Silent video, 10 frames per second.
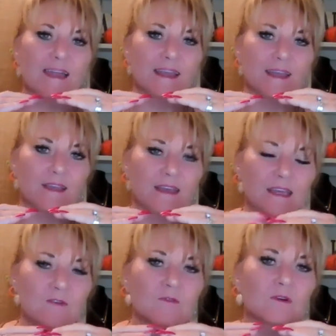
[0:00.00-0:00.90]
at a
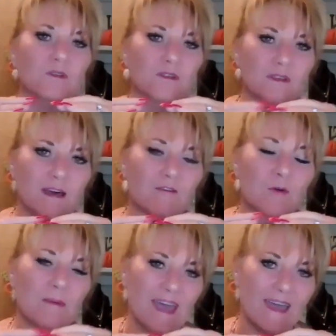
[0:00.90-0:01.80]
equal
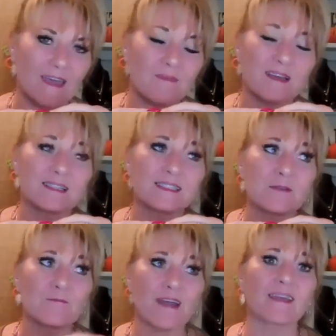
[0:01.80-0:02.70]
level pay because
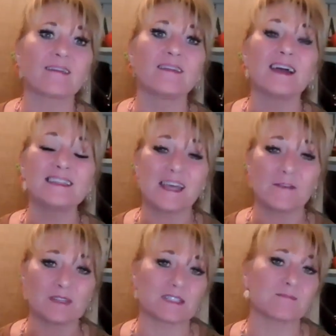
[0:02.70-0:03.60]
they recognize
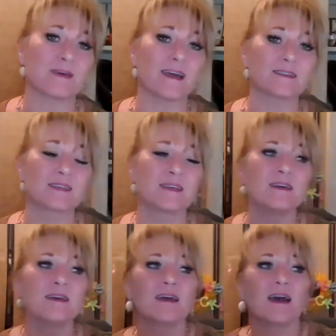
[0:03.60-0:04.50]
and respect
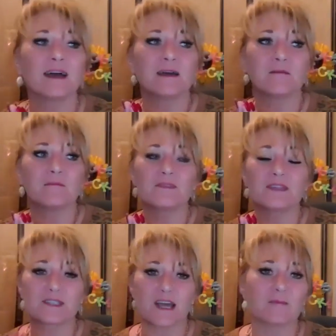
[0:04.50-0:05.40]

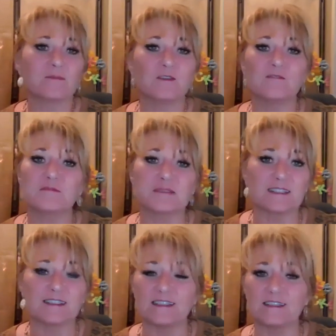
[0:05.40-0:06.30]
the time that you've
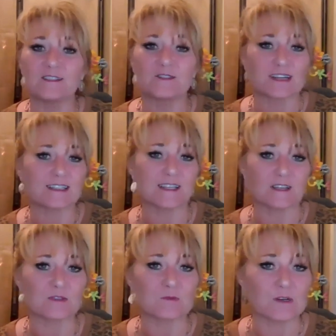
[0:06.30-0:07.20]
spent in the direct
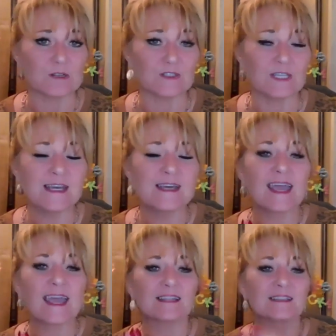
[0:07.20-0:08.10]
sales world,
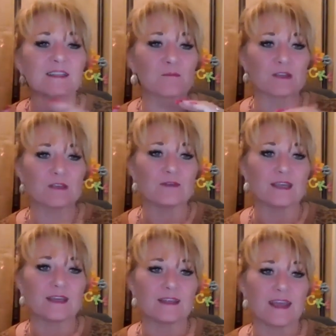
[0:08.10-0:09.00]
and they'll bring you
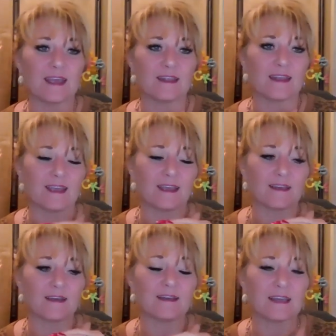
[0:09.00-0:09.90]
in at
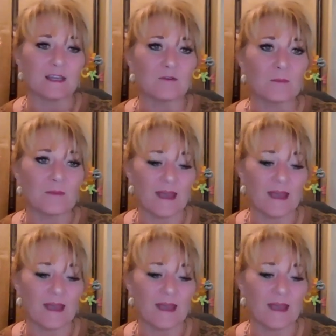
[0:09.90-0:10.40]
a equal